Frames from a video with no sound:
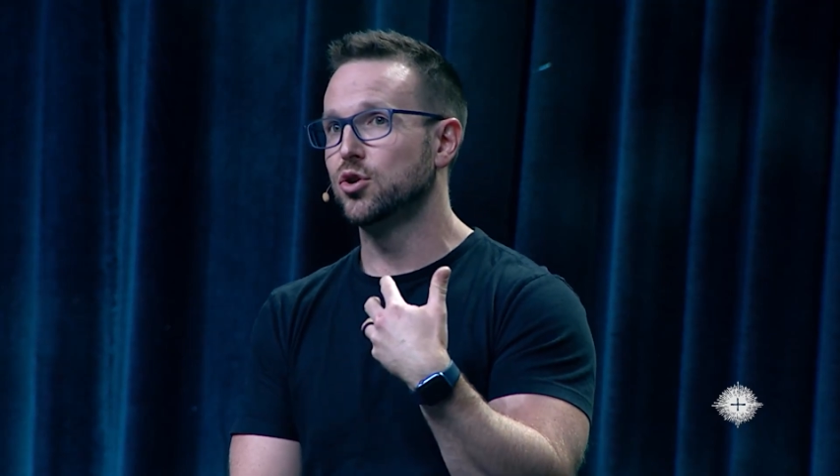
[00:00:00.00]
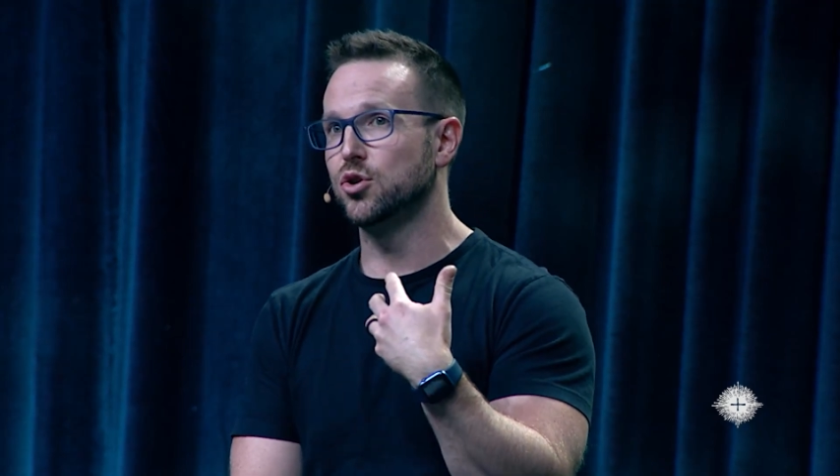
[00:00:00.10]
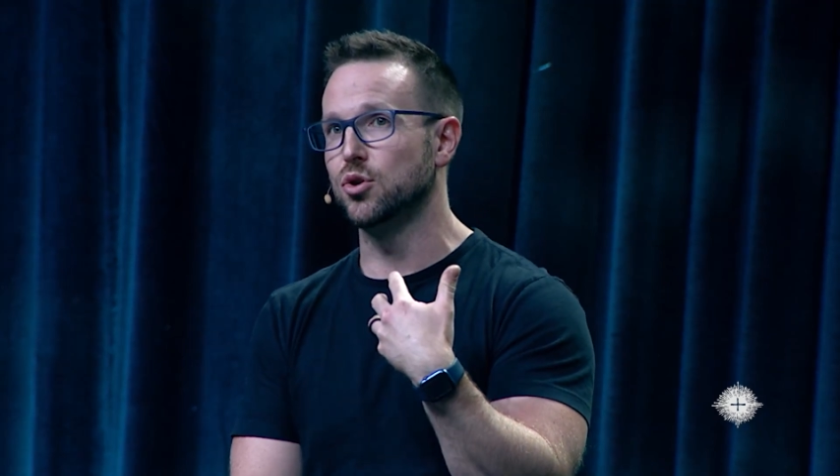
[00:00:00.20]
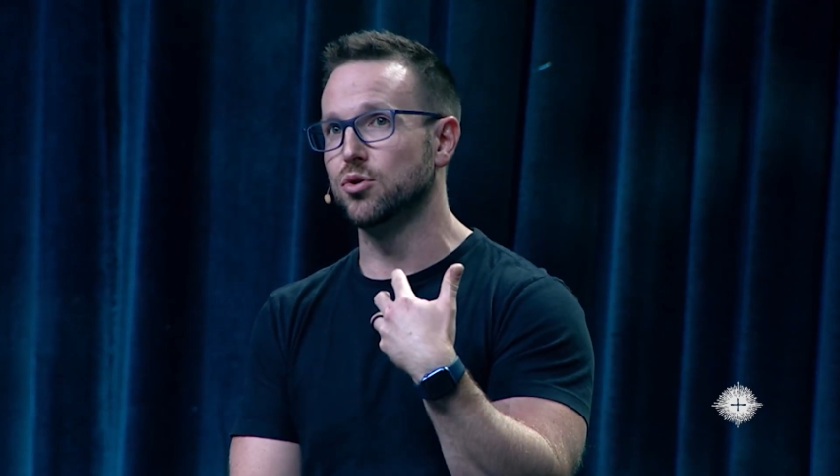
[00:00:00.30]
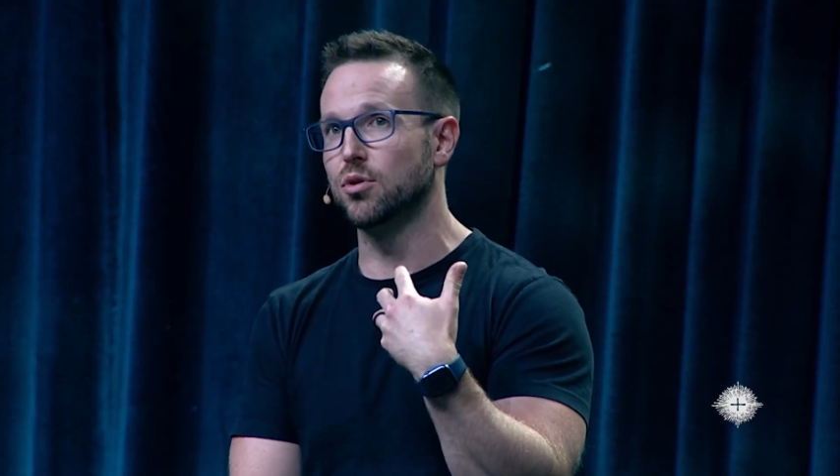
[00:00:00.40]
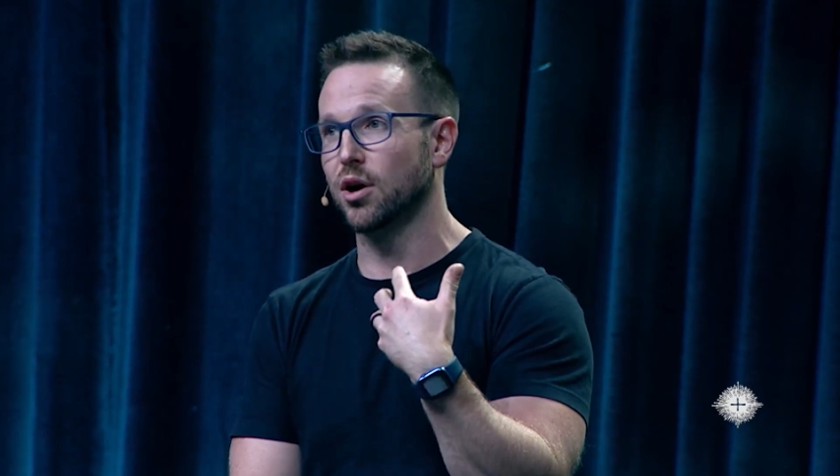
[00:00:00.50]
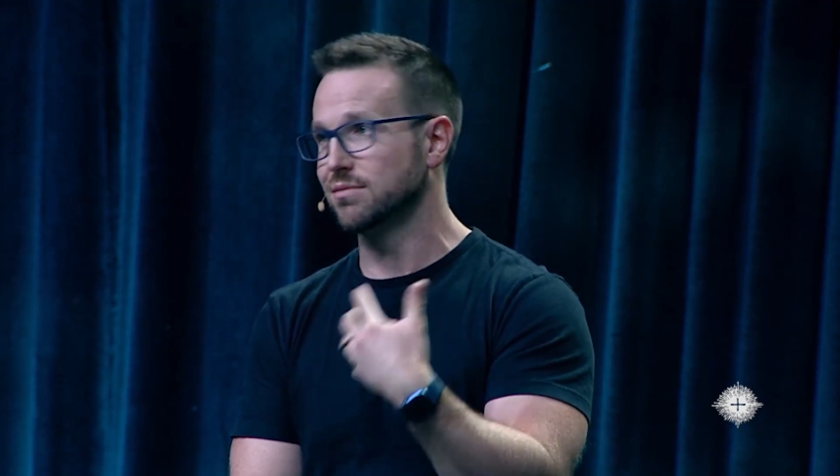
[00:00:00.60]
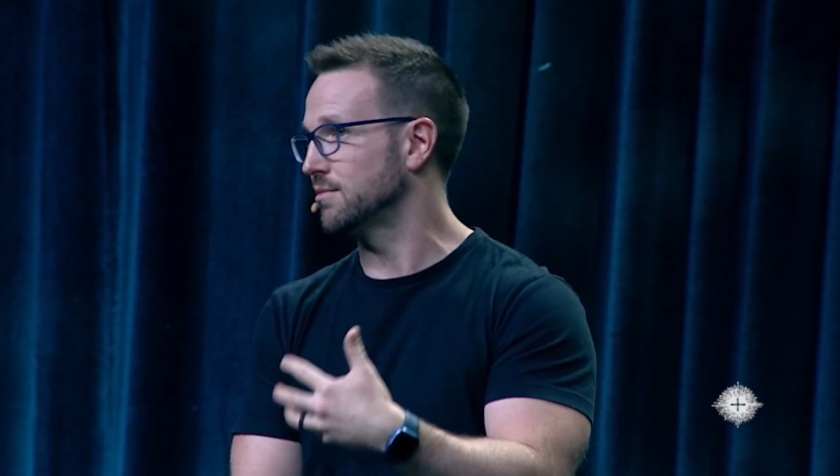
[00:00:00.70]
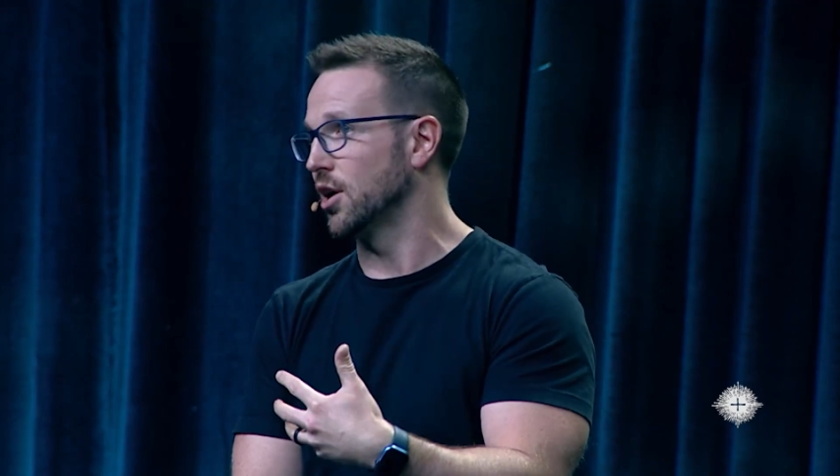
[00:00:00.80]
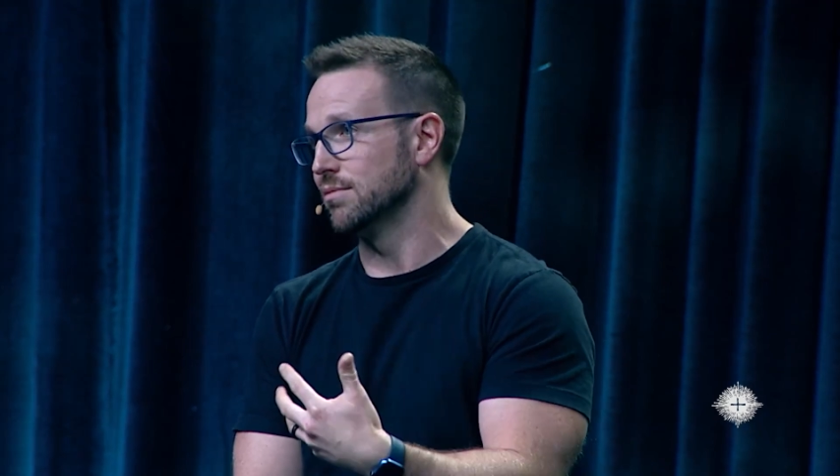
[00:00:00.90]
who are,
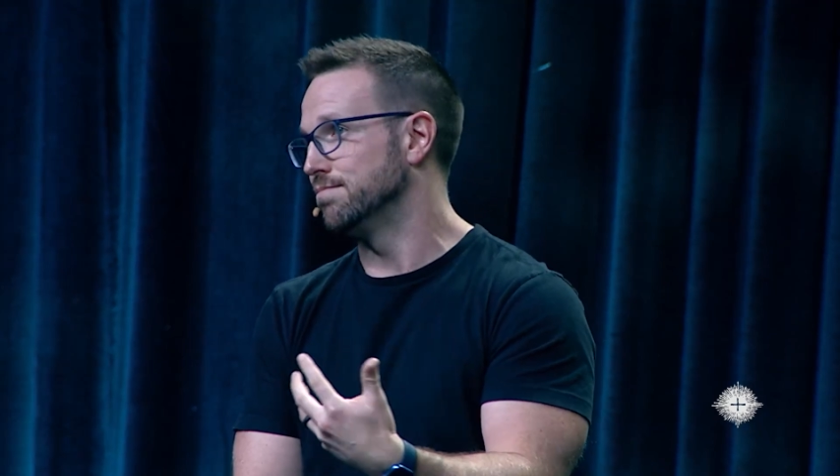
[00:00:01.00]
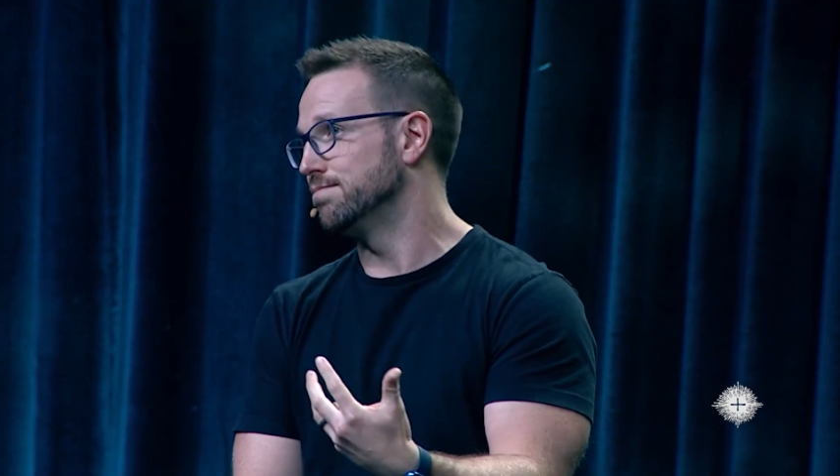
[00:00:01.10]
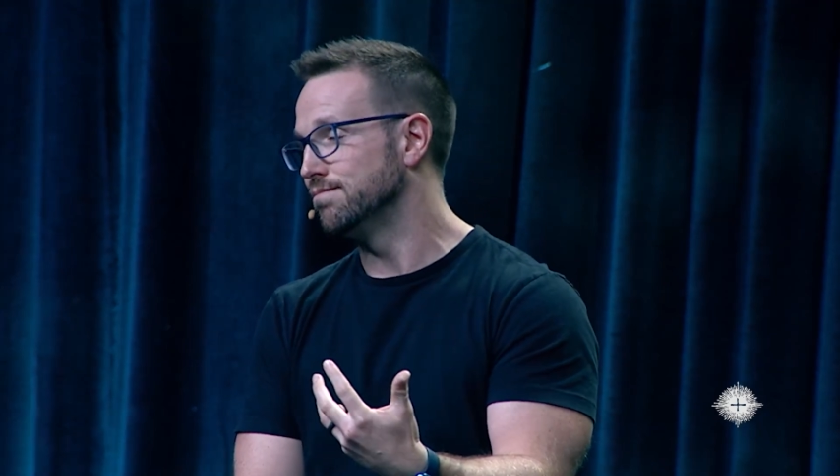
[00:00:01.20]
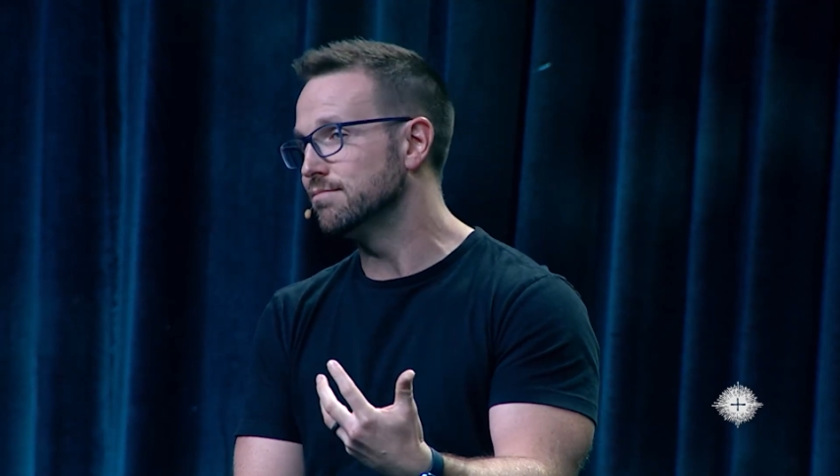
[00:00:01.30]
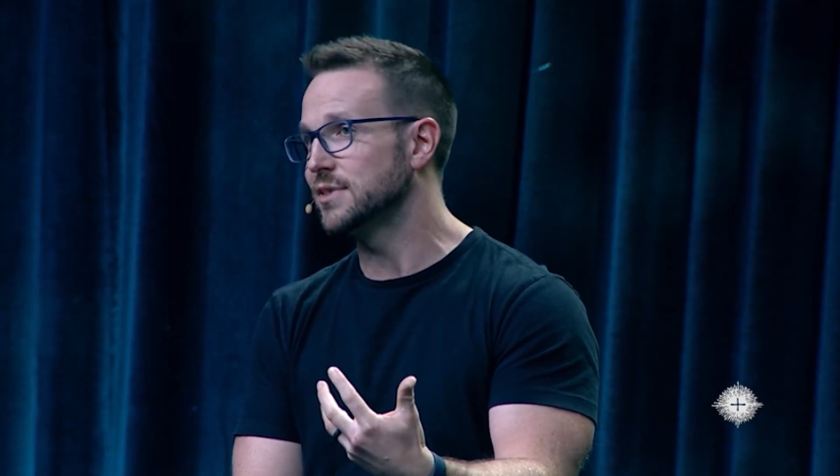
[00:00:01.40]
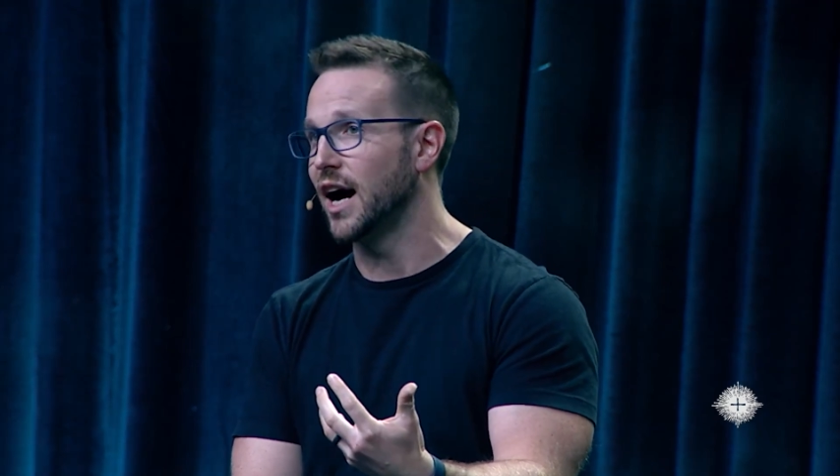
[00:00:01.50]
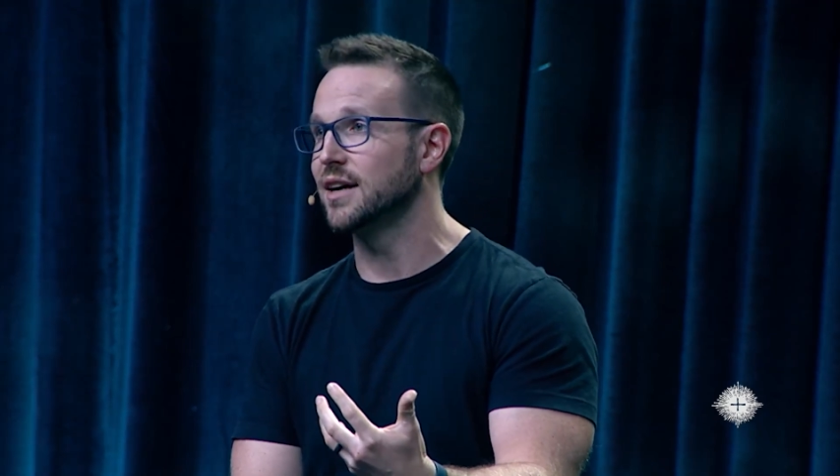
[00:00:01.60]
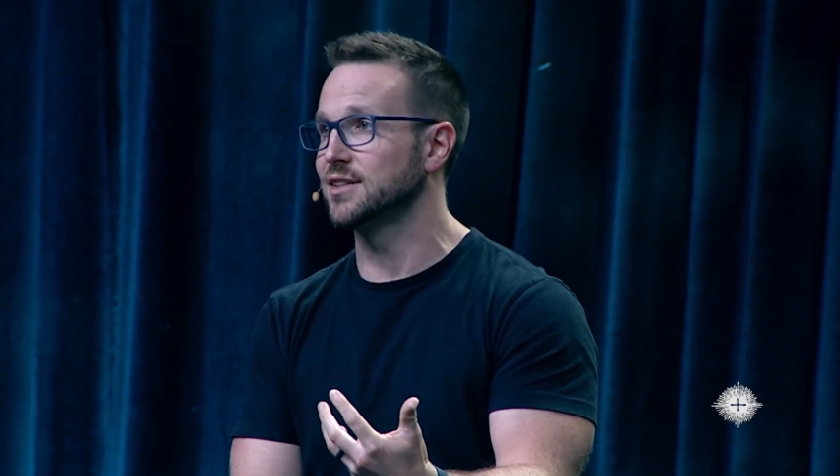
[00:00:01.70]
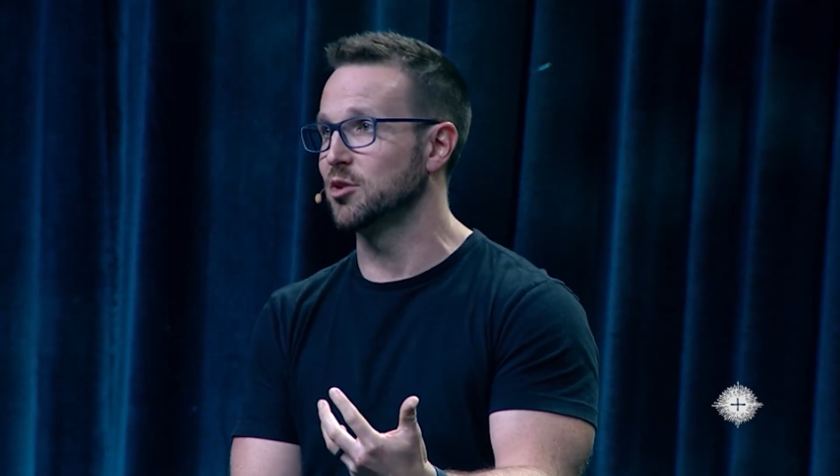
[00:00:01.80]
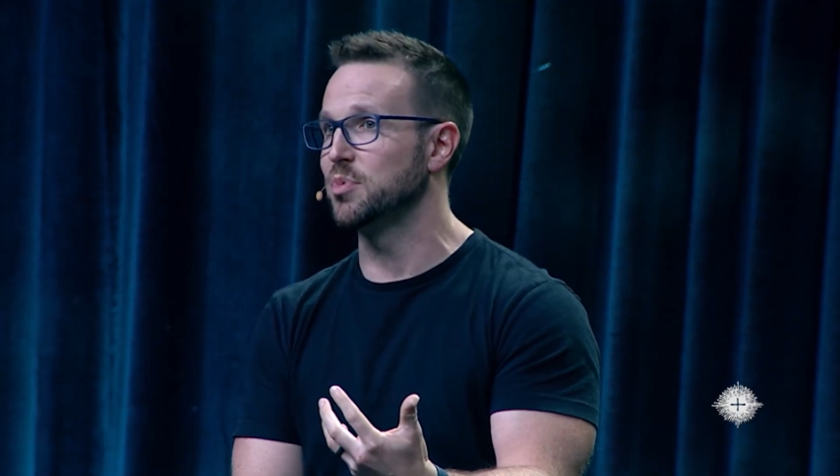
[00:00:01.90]
are toxic